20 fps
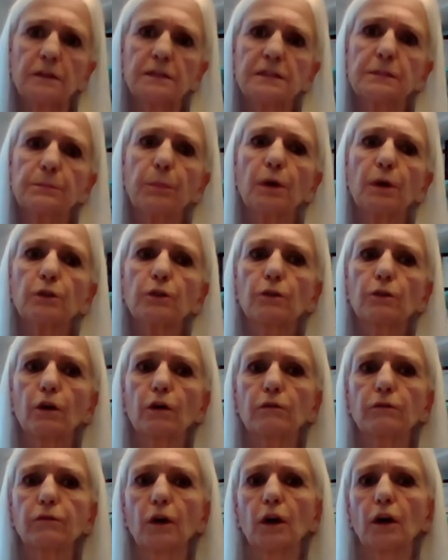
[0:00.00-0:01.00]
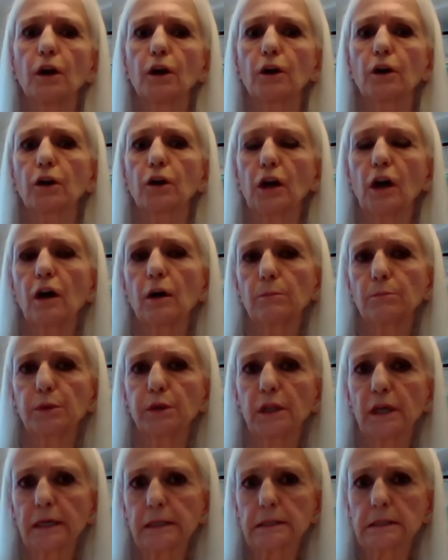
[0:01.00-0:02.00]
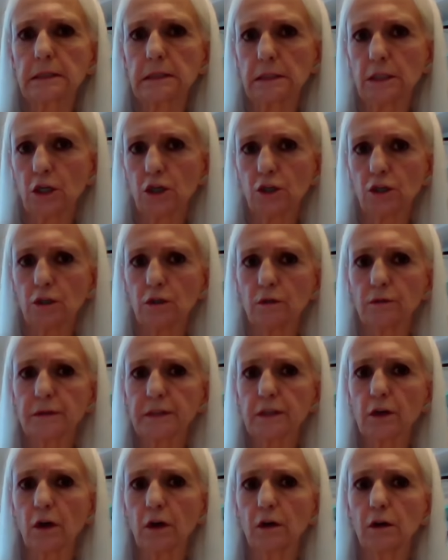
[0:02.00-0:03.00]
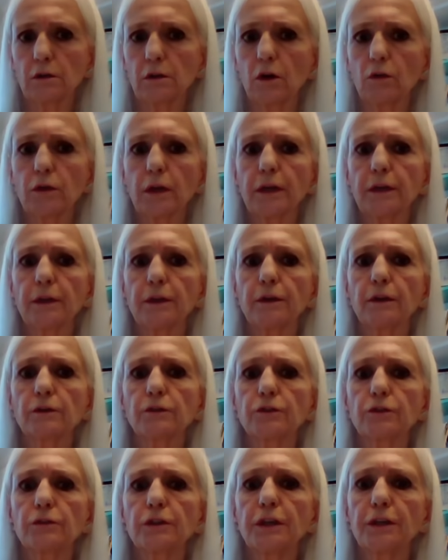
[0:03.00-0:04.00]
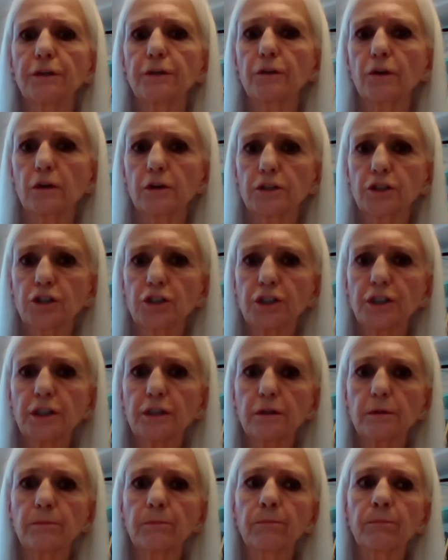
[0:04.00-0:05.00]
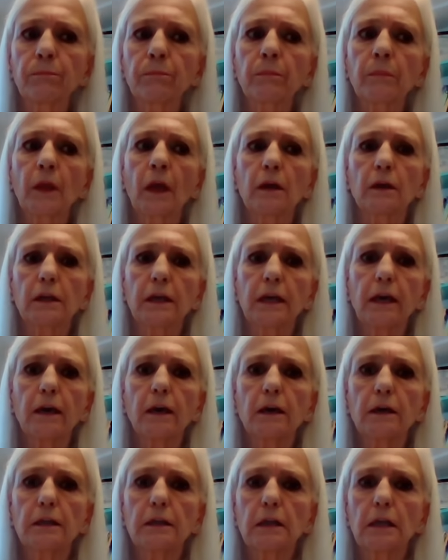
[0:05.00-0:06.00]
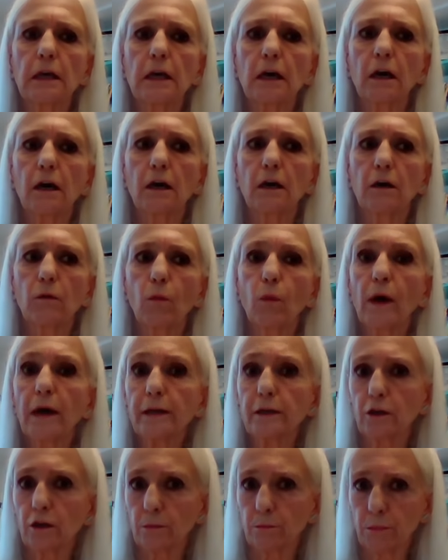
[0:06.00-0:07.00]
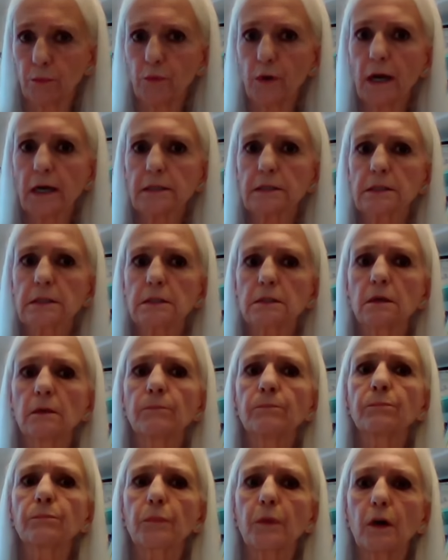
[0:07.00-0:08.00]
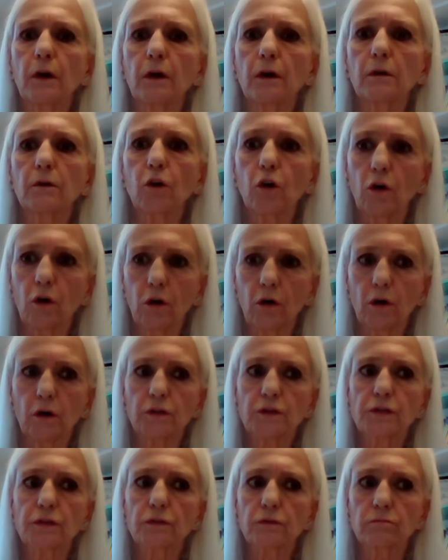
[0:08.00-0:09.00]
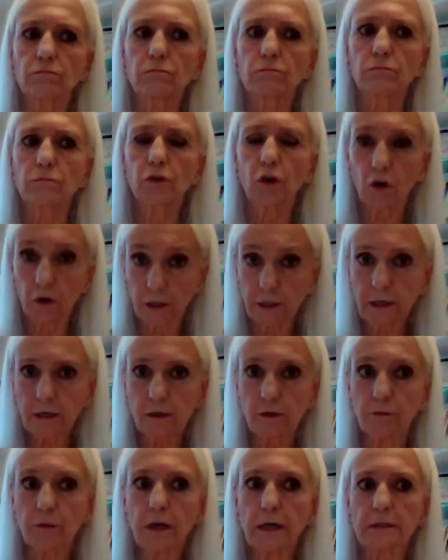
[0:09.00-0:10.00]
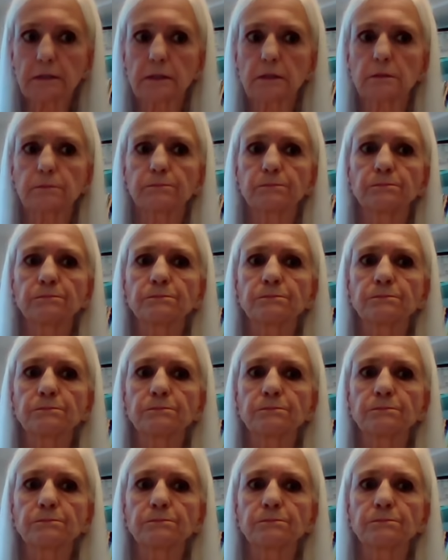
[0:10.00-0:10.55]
this bundle of complex nerves located underneath our chin, can, when compressed, cause cardiac arrest.